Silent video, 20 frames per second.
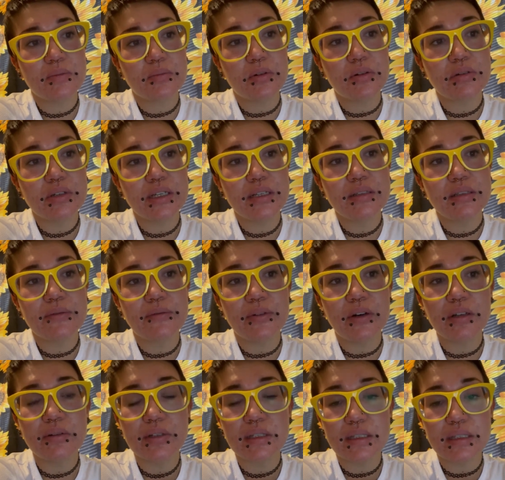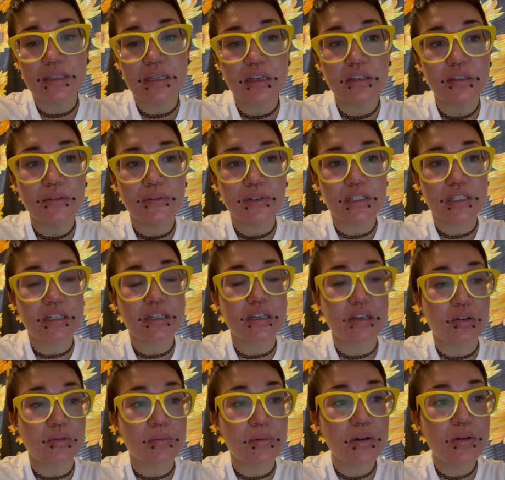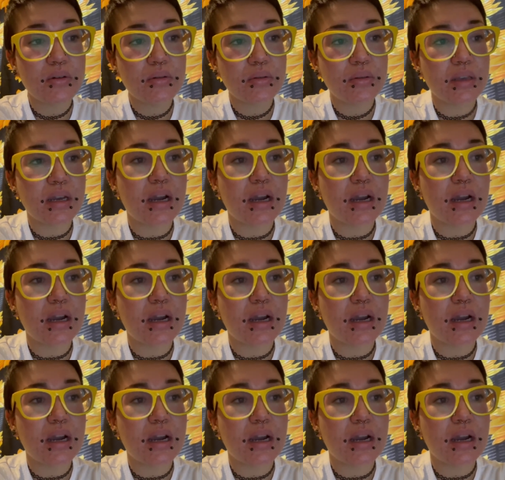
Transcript: proteins involved in cell division and growth.